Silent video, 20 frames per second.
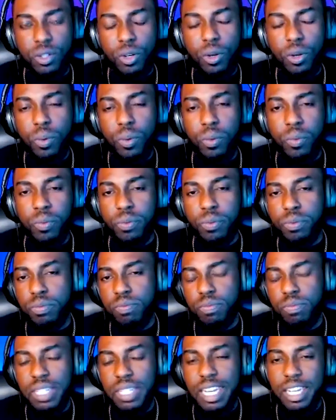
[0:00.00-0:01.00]
or
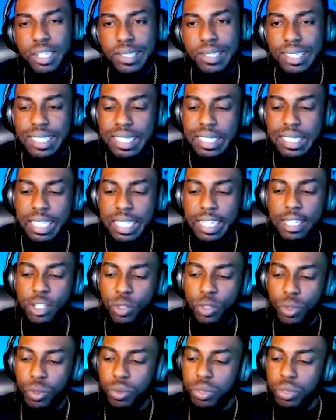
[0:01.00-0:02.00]
they are not seeing
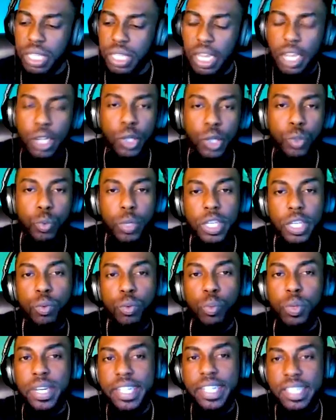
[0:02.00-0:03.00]
those quick
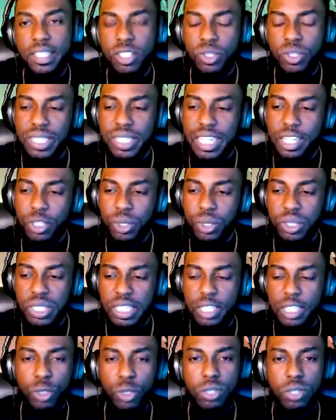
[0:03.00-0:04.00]
wins, or they are not
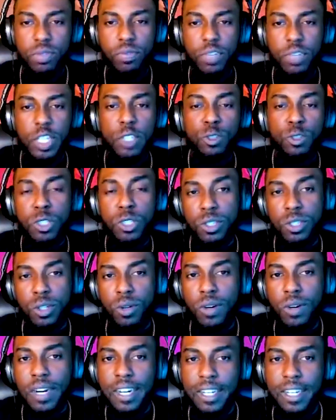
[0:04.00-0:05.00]
seeing those victories
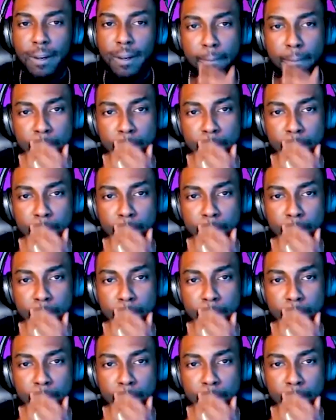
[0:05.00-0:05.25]
already?